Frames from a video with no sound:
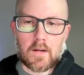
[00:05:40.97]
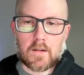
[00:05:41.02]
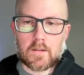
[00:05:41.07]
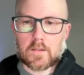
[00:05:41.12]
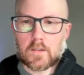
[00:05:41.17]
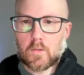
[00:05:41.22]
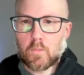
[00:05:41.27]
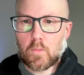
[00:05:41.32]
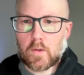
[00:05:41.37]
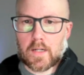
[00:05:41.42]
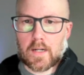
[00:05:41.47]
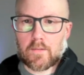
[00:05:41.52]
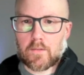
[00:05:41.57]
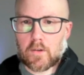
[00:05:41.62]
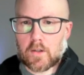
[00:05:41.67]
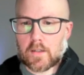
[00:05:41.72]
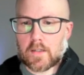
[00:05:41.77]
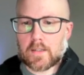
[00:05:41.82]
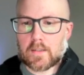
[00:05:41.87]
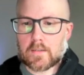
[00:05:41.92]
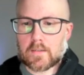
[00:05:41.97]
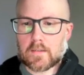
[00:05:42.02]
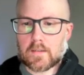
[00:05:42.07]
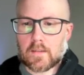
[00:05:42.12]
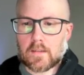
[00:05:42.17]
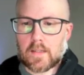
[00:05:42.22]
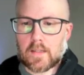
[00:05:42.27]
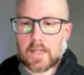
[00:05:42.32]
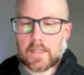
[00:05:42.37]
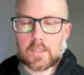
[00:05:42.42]
to whatever it is
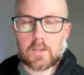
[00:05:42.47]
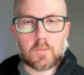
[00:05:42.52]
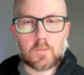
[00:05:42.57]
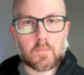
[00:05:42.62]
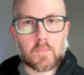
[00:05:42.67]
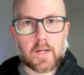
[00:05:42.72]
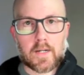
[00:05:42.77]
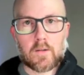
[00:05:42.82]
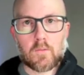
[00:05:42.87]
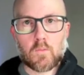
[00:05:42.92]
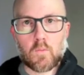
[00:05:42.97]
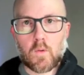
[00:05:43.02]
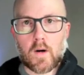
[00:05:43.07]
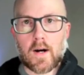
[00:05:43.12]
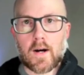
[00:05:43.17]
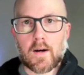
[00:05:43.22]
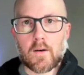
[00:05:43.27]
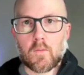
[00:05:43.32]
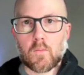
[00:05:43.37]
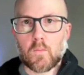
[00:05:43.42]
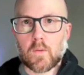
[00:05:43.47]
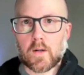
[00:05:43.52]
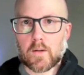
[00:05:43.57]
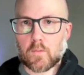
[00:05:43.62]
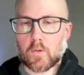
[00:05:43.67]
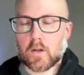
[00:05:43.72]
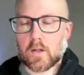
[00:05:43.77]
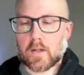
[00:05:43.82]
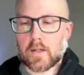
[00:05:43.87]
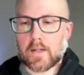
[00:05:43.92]
that you might want when
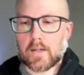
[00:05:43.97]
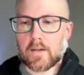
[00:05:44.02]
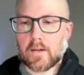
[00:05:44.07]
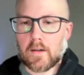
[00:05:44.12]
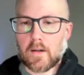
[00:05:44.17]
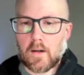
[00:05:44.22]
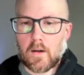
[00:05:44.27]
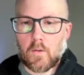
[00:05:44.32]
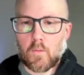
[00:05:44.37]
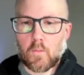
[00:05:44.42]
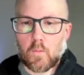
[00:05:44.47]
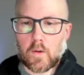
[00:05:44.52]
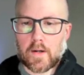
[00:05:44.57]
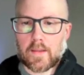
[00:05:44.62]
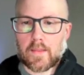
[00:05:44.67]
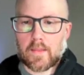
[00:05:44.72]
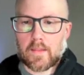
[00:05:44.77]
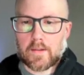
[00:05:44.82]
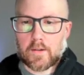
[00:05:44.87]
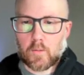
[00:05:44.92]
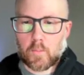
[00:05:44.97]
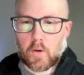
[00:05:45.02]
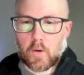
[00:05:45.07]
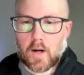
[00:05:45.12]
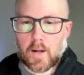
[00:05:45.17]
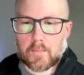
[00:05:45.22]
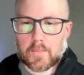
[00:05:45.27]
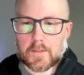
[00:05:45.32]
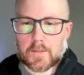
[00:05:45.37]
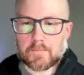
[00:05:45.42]
working with your
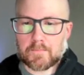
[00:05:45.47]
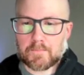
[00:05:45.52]
prompt.